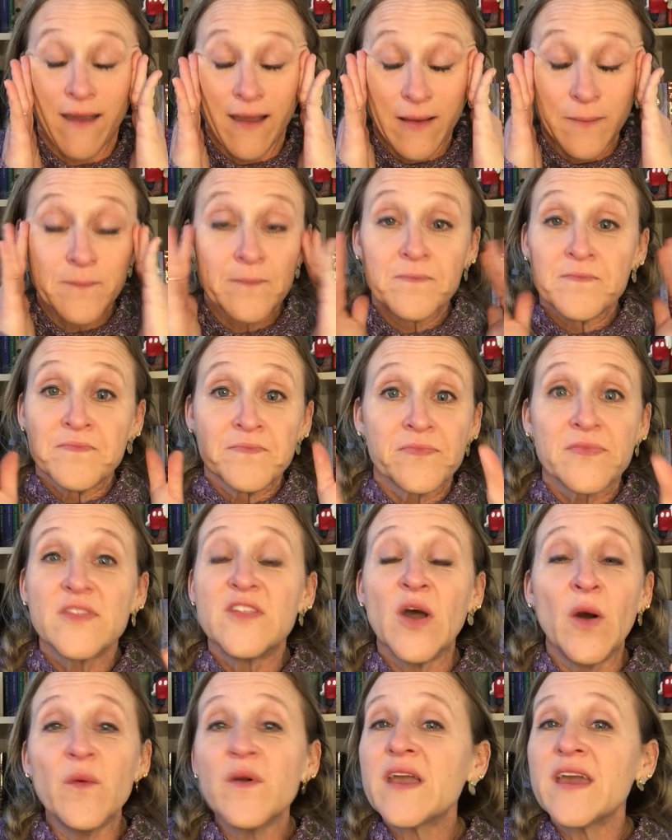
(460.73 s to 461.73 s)
okay,
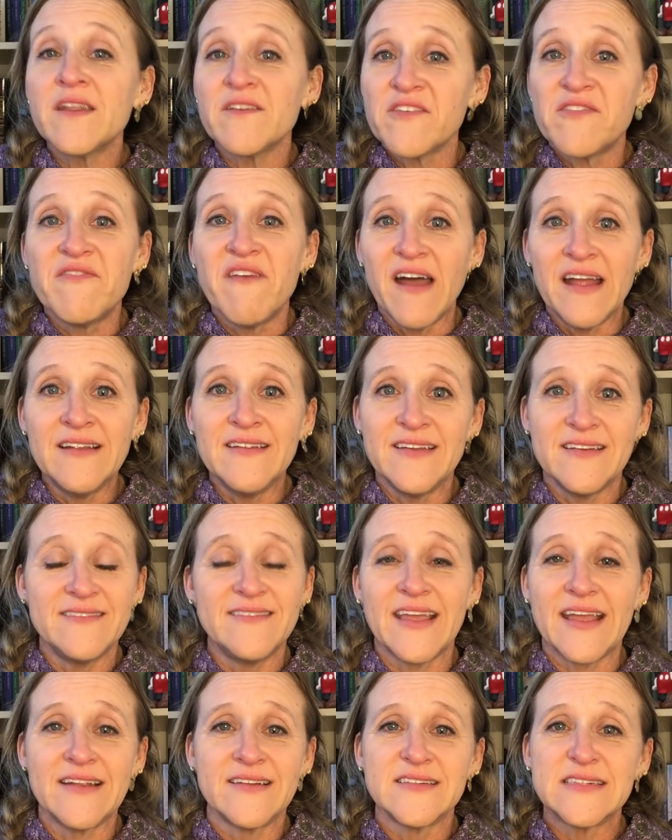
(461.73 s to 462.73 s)
don't get
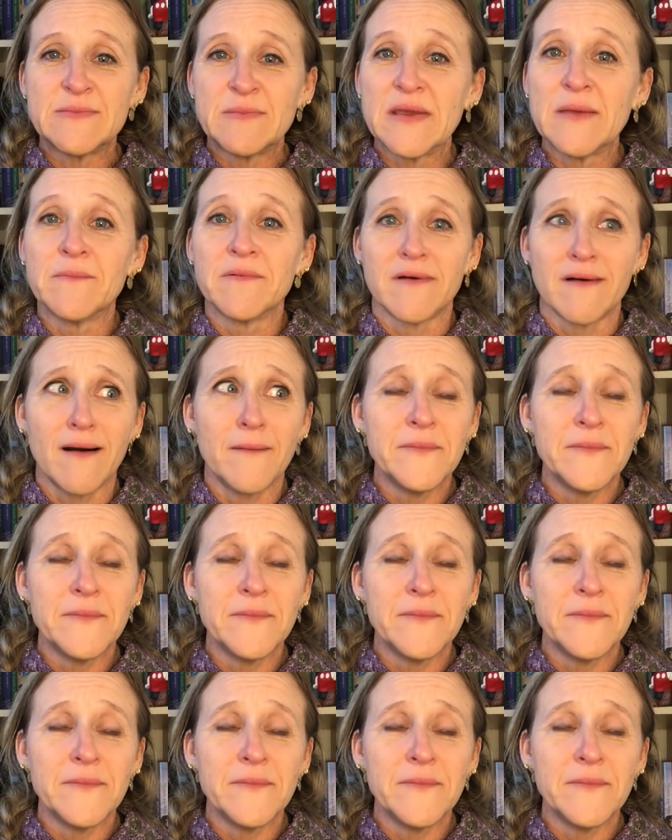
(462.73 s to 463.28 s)
offended, Danish people.